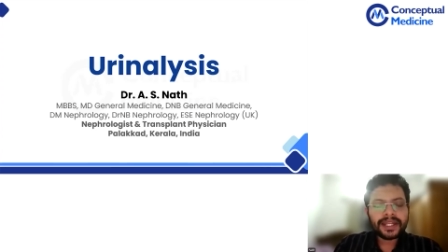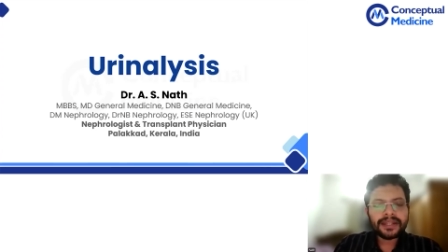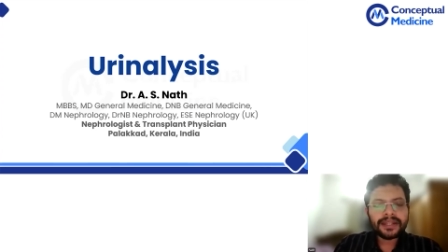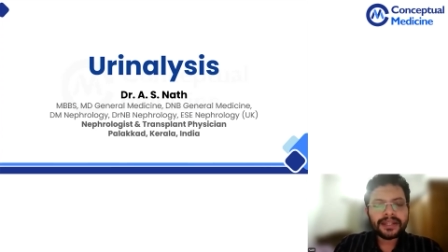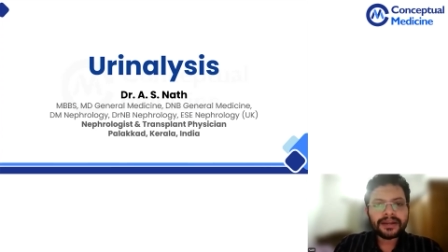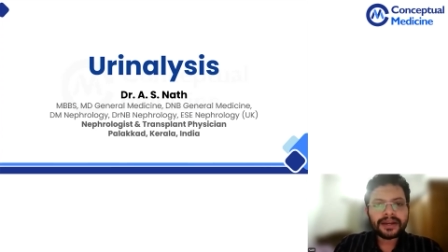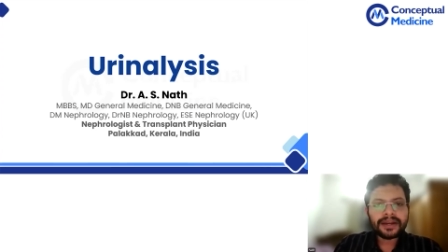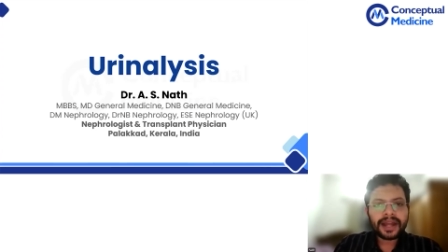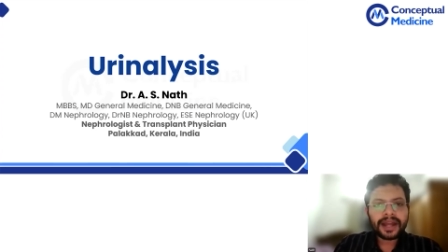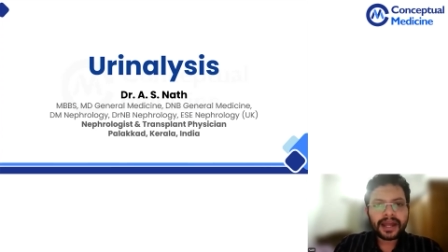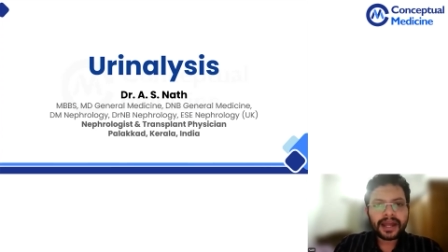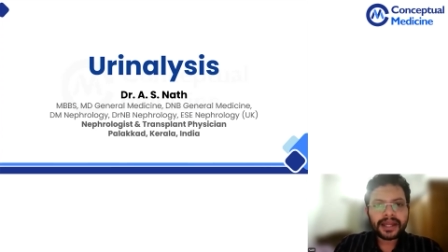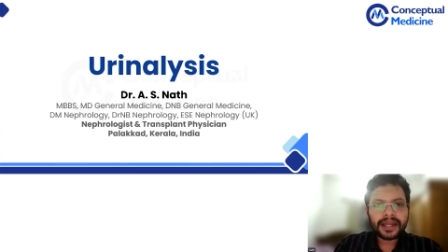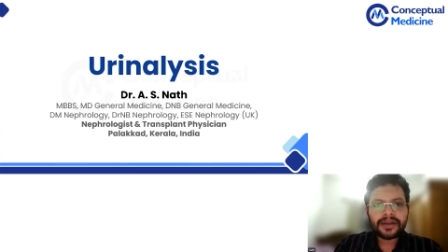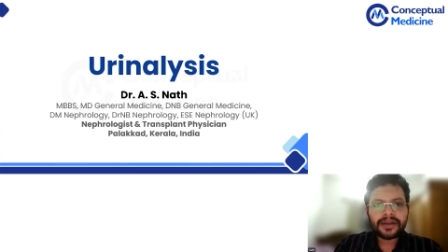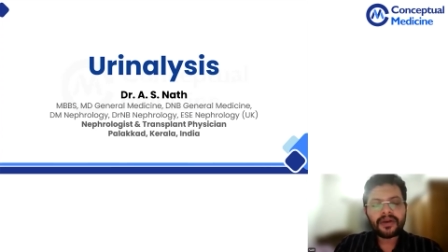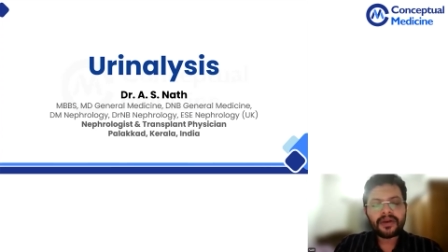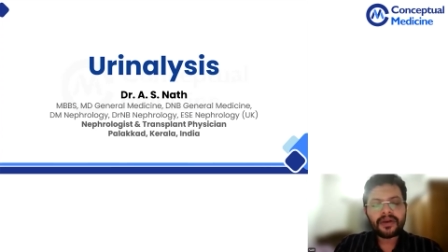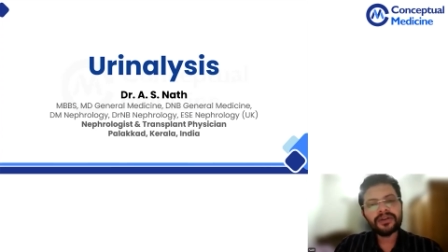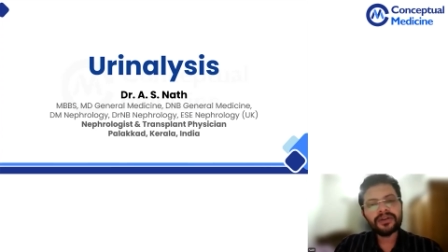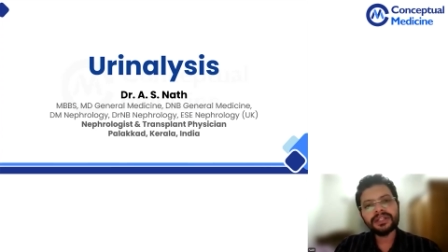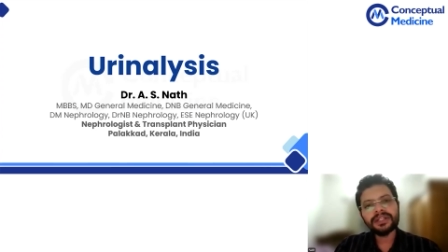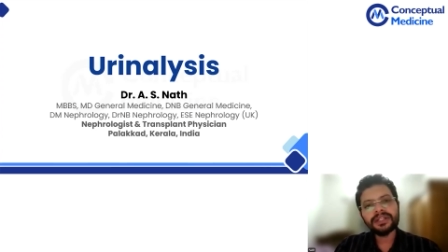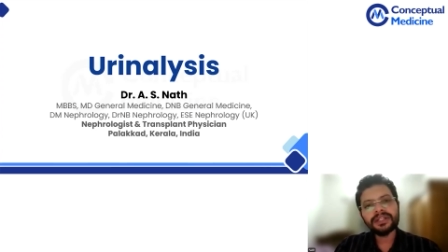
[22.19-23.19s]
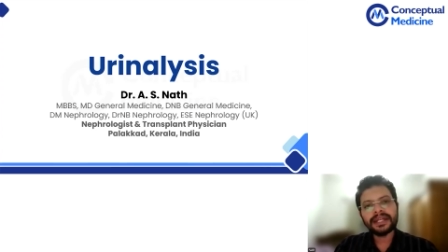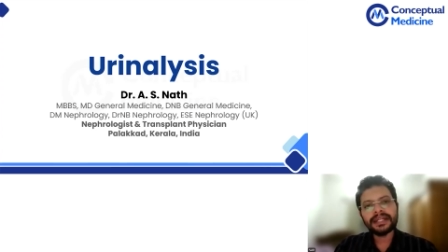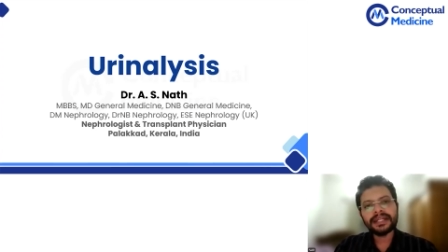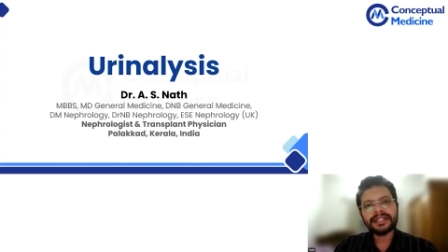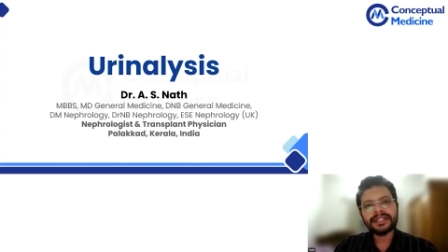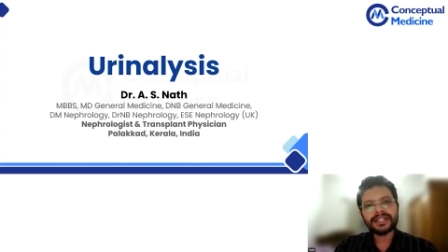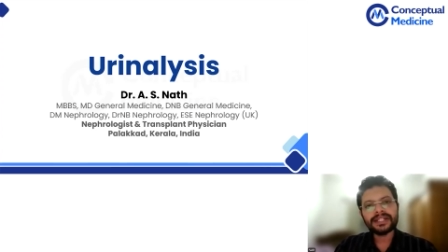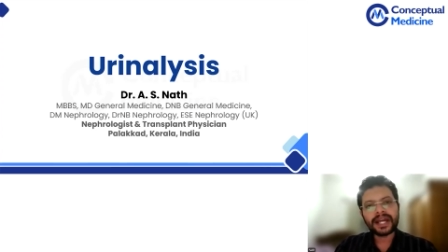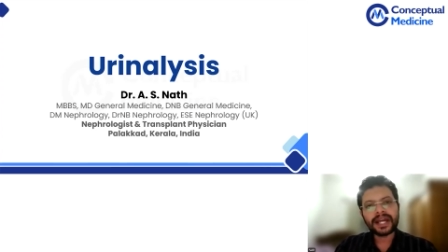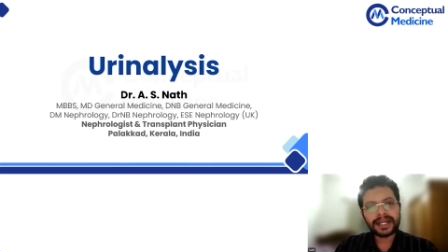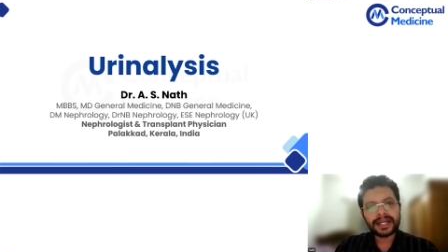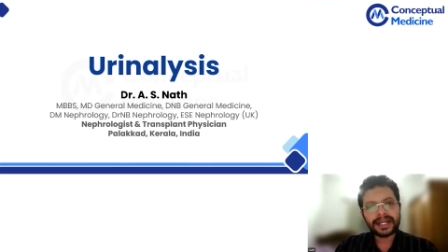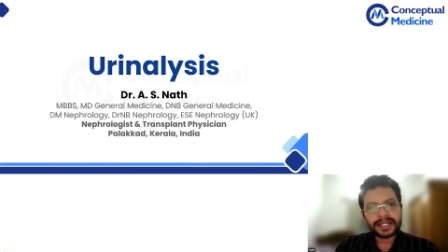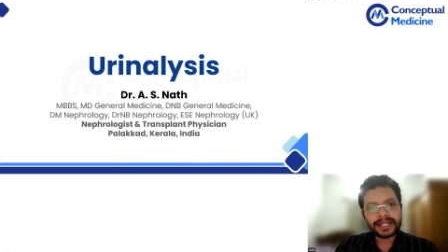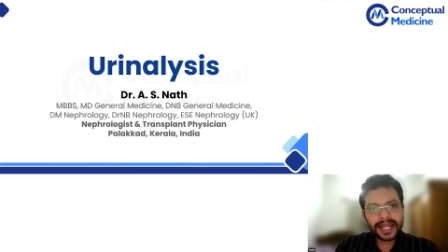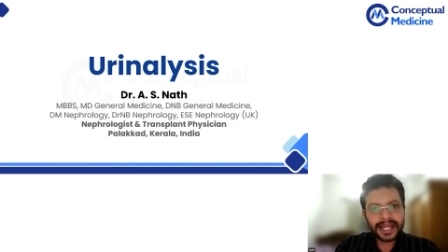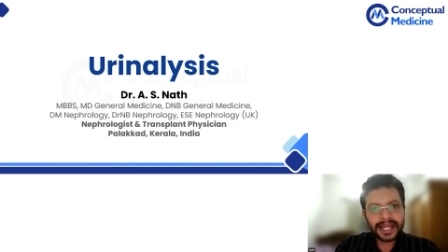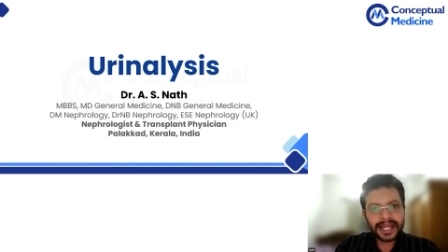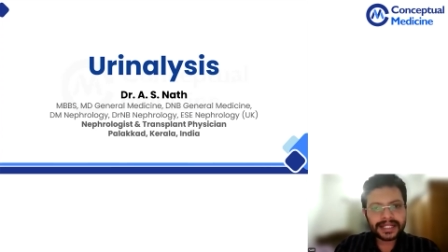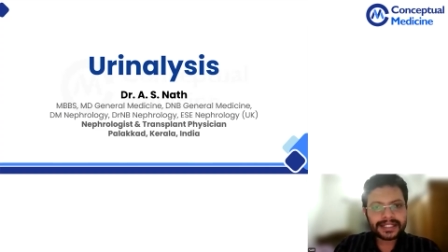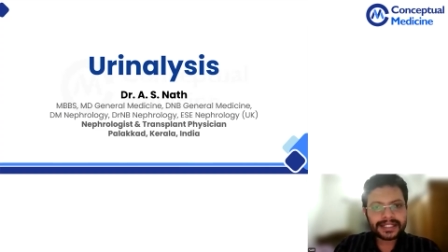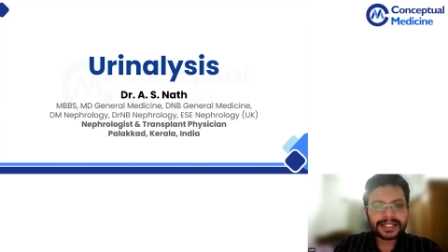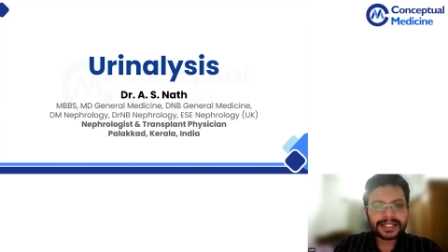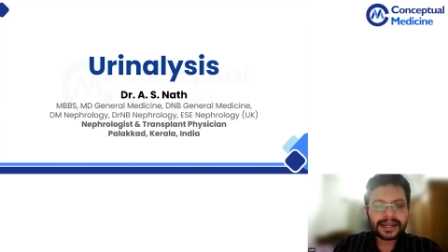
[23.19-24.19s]
relying on the latest
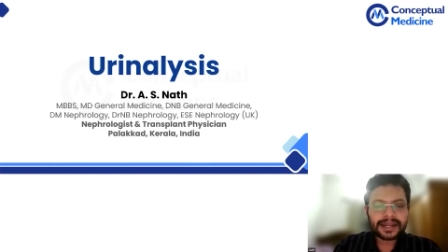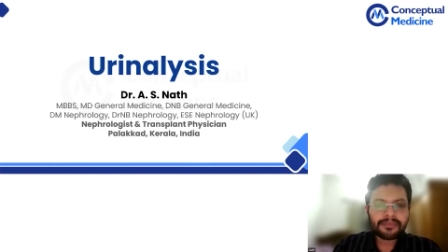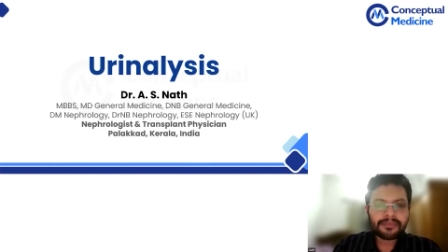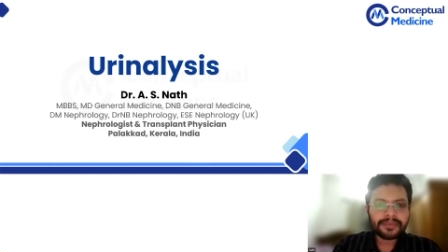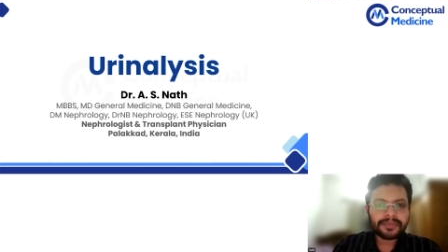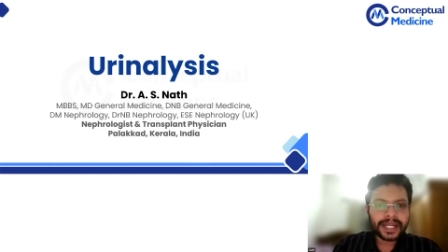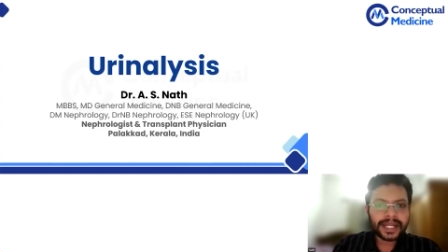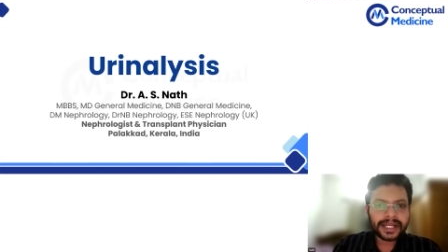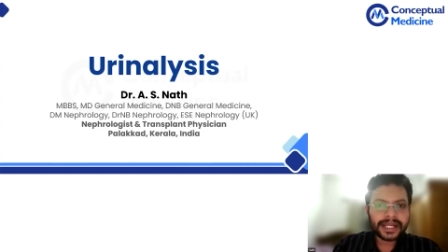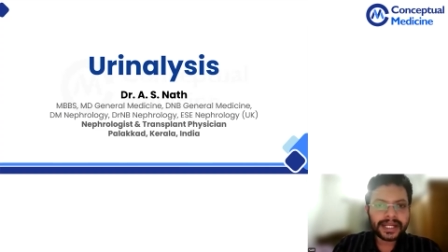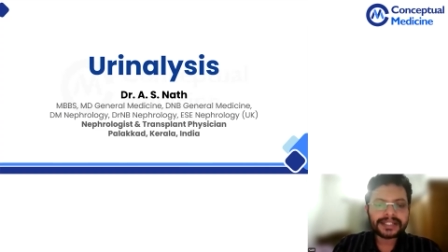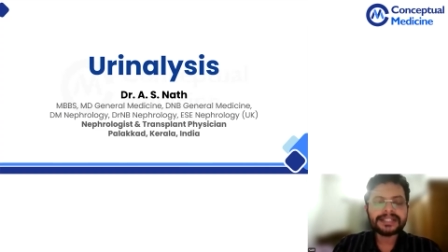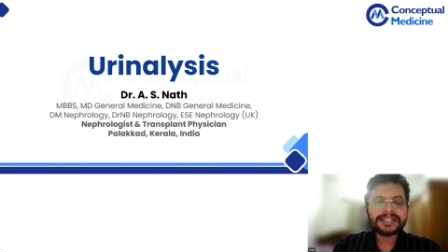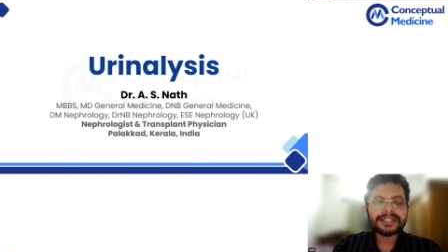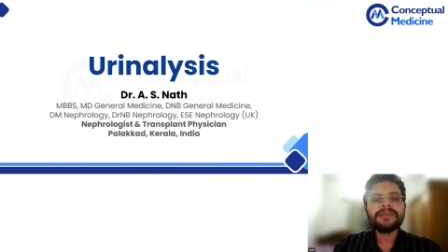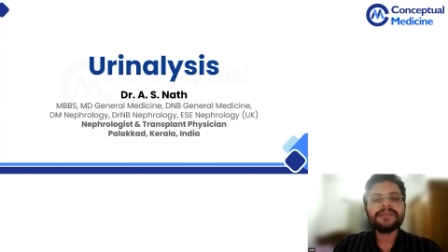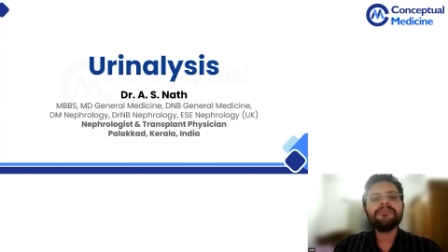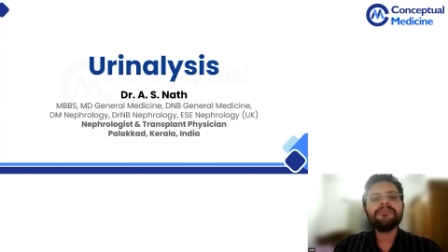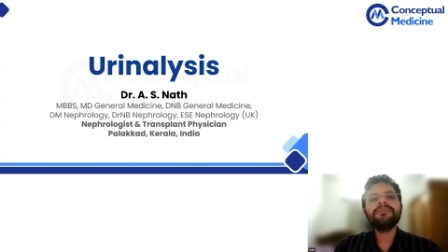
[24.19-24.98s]
guidelines and updates